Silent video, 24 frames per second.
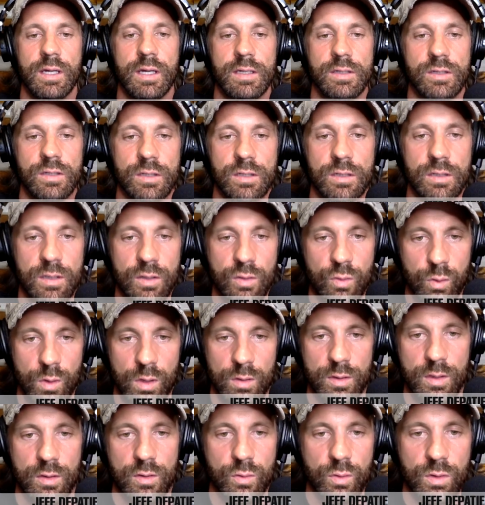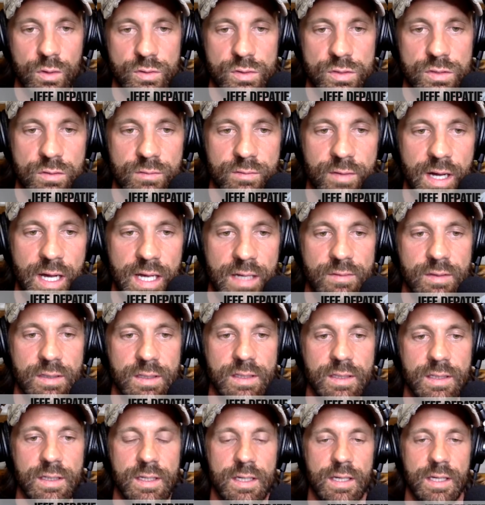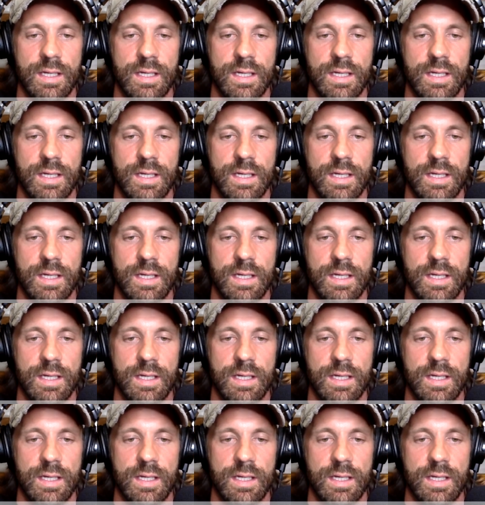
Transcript: and you're quote unquote surviving.